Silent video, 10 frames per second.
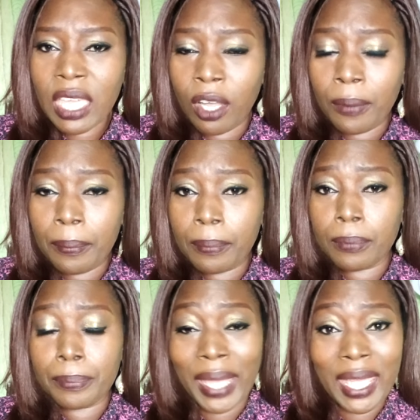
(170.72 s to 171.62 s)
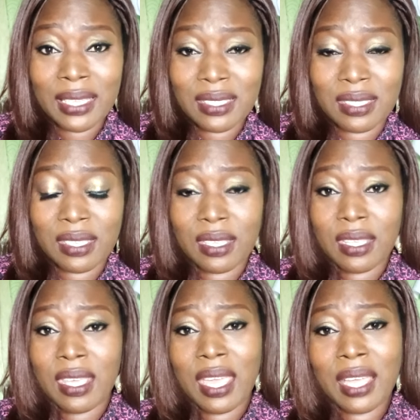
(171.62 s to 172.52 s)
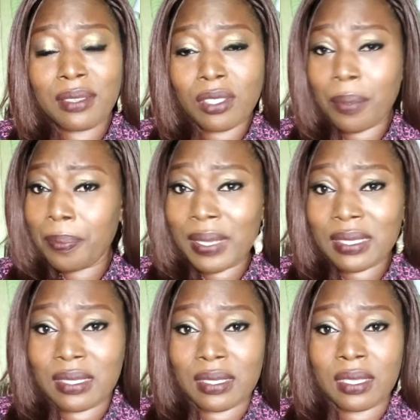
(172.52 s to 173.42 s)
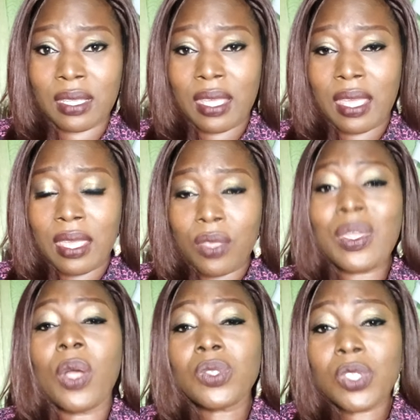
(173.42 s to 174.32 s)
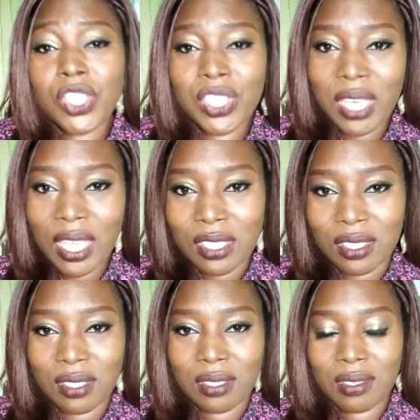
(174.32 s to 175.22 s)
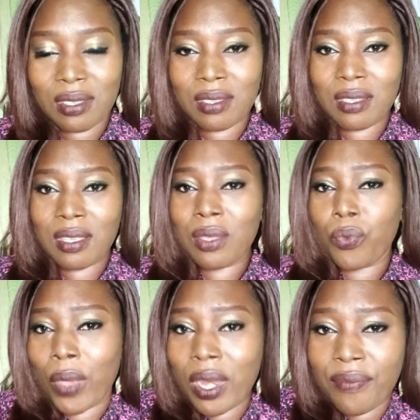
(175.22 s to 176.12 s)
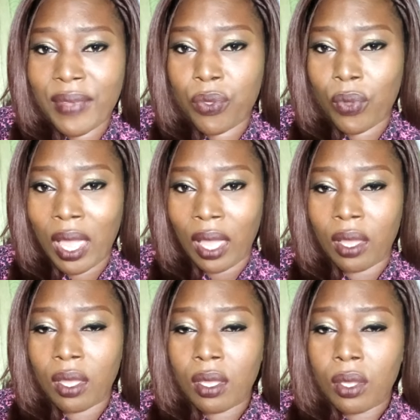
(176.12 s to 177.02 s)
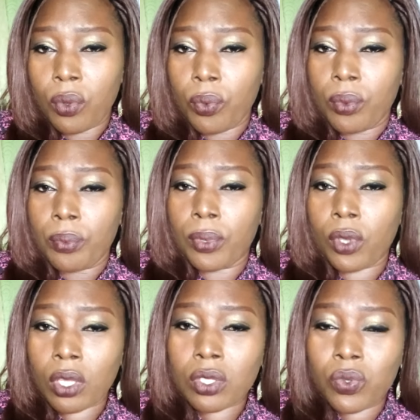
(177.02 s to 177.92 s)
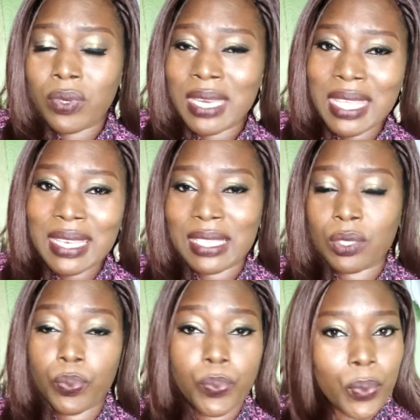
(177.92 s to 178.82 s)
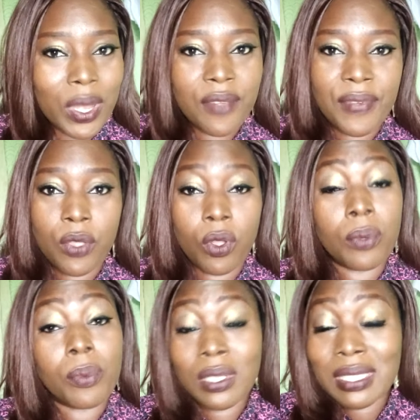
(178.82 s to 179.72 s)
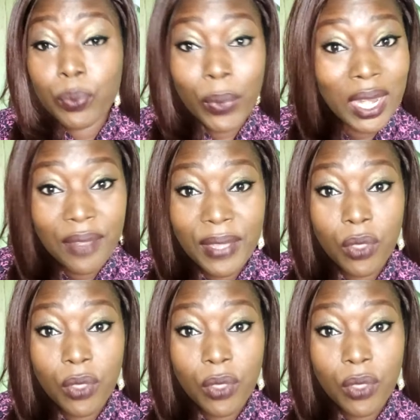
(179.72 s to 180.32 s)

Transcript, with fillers: um, banks and some places you can also share it wherever you are because you need it wherever you are because wherever